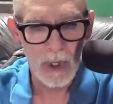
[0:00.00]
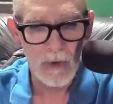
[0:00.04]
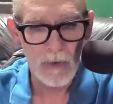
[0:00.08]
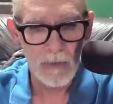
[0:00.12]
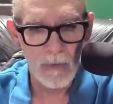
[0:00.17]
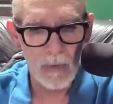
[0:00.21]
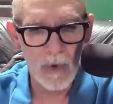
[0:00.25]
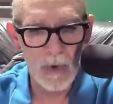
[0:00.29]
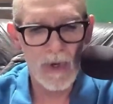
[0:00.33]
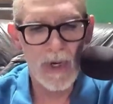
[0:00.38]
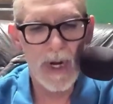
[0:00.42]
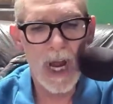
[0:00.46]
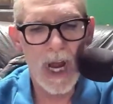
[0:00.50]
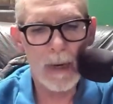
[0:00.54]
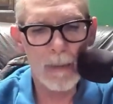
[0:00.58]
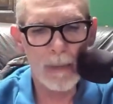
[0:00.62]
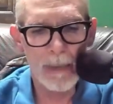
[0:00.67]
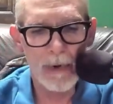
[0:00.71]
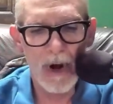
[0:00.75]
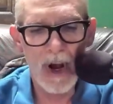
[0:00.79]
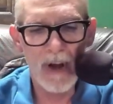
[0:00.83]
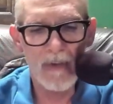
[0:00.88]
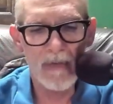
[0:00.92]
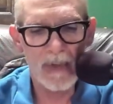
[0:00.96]
for a
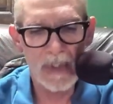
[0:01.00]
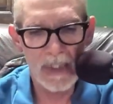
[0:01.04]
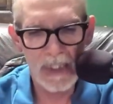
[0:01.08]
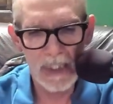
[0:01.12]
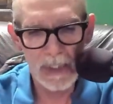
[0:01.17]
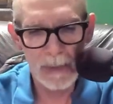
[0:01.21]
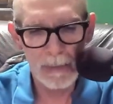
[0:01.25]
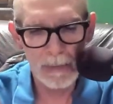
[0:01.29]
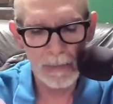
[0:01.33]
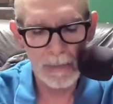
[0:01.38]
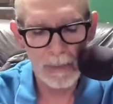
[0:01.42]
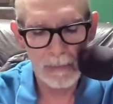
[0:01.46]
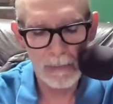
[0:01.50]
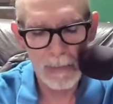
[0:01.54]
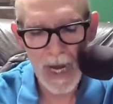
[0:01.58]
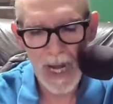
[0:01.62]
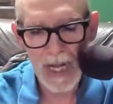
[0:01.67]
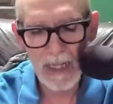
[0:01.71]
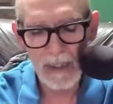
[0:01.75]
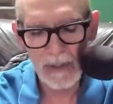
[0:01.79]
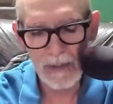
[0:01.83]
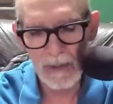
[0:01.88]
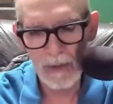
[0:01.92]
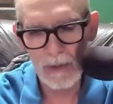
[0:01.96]
nonprofit
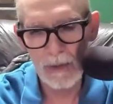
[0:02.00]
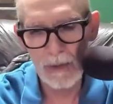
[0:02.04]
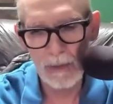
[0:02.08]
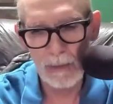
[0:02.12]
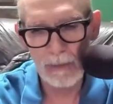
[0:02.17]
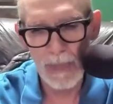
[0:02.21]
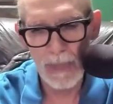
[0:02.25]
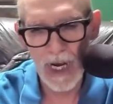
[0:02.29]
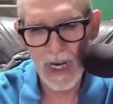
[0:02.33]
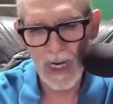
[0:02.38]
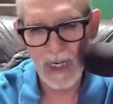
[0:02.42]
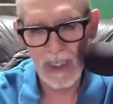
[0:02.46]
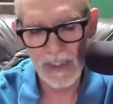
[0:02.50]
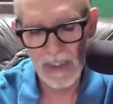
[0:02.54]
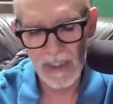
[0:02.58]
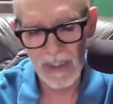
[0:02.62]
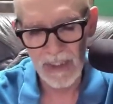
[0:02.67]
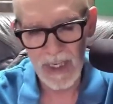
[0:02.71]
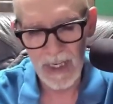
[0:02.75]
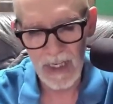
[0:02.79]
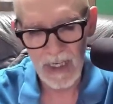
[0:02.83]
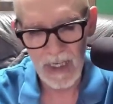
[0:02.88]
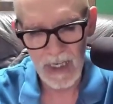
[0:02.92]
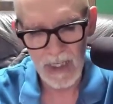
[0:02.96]
sponsored by a
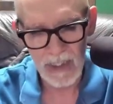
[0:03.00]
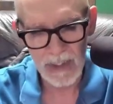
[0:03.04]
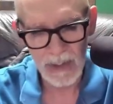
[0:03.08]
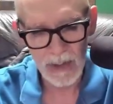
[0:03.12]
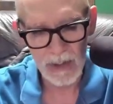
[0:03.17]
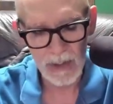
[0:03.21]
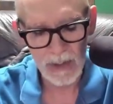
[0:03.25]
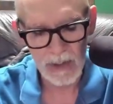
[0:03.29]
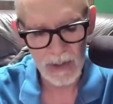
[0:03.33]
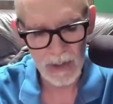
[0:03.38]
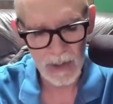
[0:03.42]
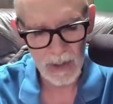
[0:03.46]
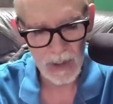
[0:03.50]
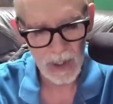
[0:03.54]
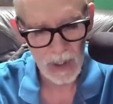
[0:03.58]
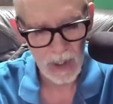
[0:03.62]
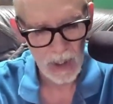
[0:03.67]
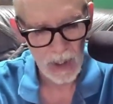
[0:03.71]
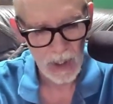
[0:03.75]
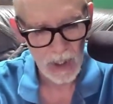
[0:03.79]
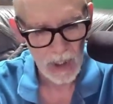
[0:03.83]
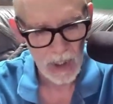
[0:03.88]
state agency.